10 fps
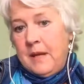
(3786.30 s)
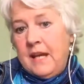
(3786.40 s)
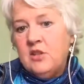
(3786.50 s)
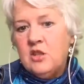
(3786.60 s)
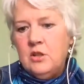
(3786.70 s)

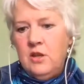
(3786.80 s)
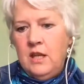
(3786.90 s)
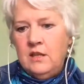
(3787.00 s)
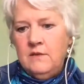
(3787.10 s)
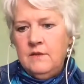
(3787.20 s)
patient or
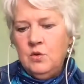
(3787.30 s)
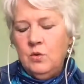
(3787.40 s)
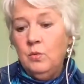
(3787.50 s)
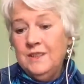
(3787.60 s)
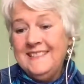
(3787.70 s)
the
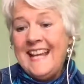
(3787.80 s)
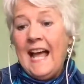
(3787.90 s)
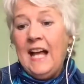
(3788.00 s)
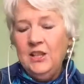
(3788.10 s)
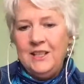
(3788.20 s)
individual will
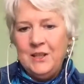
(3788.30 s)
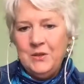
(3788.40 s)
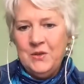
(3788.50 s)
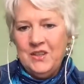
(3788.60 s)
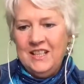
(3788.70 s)
tell
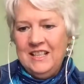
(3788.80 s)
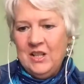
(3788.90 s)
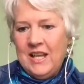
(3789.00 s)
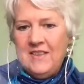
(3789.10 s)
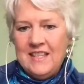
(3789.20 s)
you,
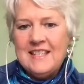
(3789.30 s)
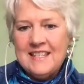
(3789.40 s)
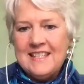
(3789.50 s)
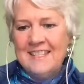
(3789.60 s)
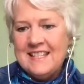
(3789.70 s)
okay,
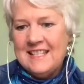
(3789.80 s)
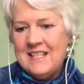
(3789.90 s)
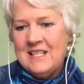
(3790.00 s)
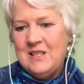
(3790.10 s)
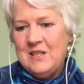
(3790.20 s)
this
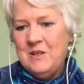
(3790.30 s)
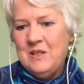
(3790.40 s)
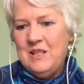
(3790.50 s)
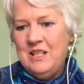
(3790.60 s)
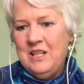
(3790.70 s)
is,
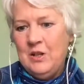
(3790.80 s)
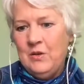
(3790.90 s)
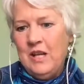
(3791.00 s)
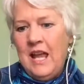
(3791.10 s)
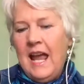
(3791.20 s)
you
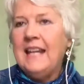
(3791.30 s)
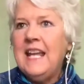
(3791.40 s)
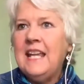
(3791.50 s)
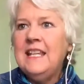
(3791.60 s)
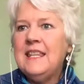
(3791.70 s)
know, and
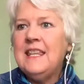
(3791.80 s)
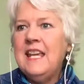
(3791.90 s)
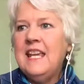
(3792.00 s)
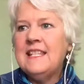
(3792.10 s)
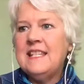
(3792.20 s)
the
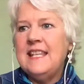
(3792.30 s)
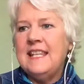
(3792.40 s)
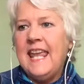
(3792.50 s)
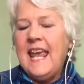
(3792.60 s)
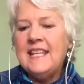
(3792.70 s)
thing is that
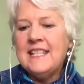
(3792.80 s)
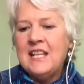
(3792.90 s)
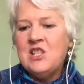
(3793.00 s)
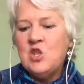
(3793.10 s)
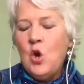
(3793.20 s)
the case
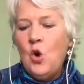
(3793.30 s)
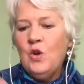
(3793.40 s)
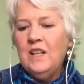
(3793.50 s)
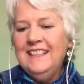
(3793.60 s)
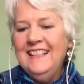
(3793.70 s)
gets so
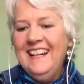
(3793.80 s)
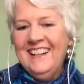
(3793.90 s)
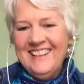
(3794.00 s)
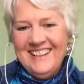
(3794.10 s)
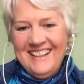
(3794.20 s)

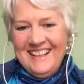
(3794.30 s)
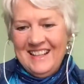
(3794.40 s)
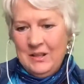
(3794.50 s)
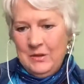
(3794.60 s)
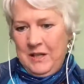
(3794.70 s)
clear
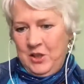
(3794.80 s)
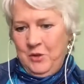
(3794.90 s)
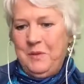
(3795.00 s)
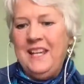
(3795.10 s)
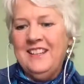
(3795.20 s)
when you
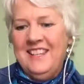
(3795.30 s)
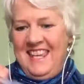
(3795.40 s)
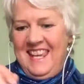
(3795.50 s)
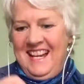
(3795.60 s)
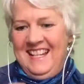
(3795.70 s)
peel
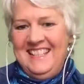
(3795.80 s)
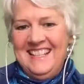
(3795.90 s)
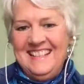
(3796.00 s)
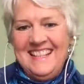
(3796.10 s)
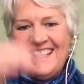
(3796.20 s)
the
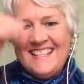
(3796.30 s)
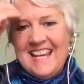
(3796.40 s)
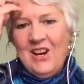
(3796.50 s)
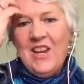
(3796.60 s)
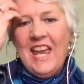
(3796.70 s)
onion. It's
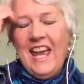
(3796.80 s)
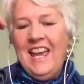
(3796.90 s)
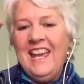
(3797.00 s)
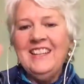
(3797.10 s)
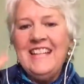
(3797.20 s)
like,
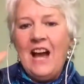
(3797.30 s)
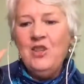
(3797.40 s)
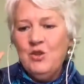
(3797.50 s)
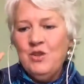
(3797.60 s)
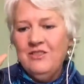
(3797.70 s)
okay, now
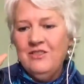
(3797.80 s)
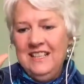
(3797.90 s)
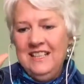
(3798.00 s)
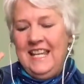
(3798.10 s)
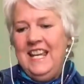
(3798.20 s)
you can
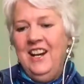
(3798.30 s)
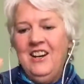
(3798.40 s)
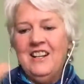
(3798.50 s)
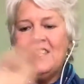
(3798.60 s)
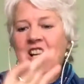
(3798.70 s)
really hear.
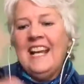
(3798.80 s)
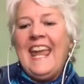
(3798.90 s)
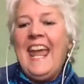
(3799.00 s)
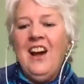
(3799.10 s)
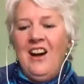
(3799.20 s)
It's not
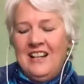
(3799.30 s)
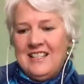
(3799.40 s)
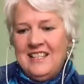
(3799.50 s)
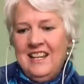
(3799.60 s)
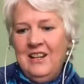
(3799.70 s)

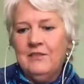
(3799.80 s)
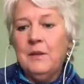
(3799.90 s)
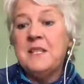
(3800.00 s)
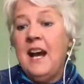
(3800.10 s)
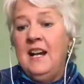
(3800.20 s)
chaos
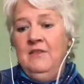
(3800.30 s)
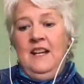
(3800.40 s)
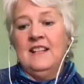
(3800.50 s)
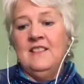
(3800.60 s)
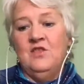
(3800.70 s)
from side
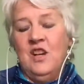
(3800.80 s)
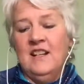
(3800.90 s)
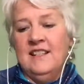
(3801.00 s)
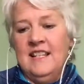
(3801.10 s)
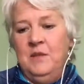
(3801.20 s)
effects of
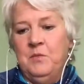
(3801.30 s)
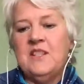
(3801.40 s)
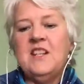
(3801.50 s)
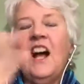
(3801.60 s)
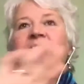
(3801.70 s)
drugs anymore.
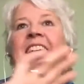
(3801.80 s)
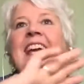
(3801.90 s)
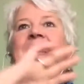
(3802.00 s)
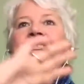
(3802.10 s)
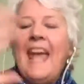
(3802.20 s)
It's not
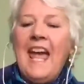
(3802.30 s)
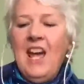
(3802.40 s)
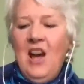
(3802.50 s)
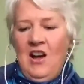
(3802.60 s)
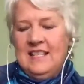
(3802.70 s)

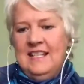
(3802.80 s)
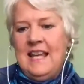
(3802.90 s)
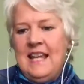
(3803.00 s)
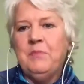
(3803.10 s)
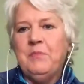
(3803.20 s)
chaos because
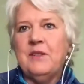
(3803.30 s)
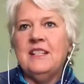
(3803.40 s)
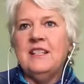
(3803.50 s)
that person